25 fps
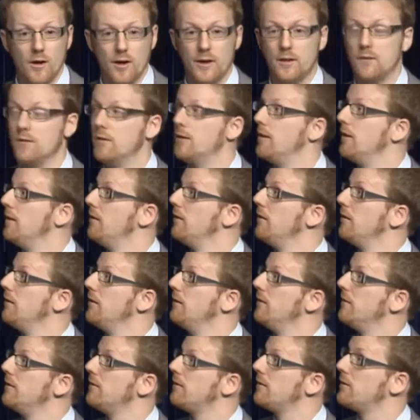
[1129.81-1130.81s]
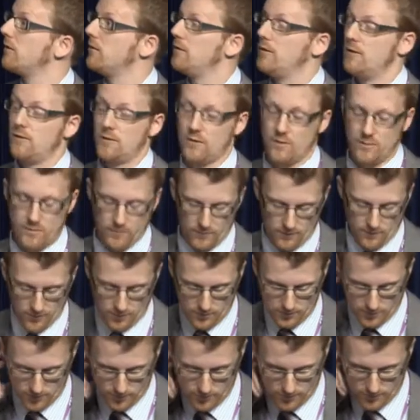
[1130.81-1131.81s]
in, in, in this study the,
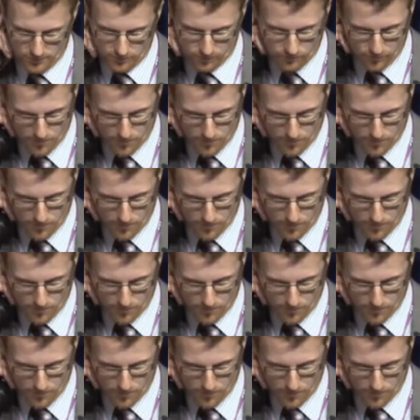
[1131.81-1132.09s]
the, the,